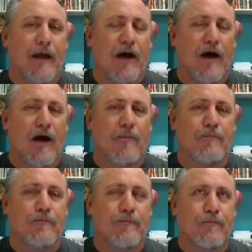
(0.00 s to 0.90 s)

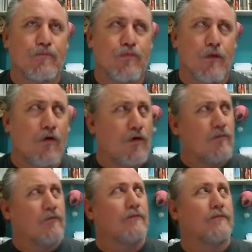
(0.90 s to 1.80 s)
or
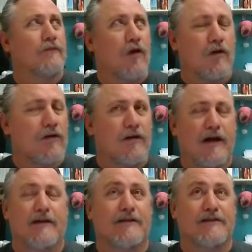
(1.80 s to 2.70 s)

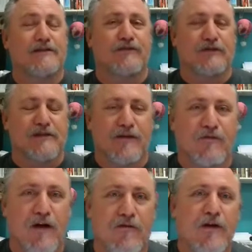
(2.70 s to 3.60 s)
longer. It just feels like
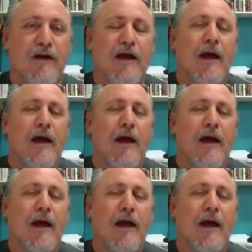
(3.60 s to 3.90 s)
forever.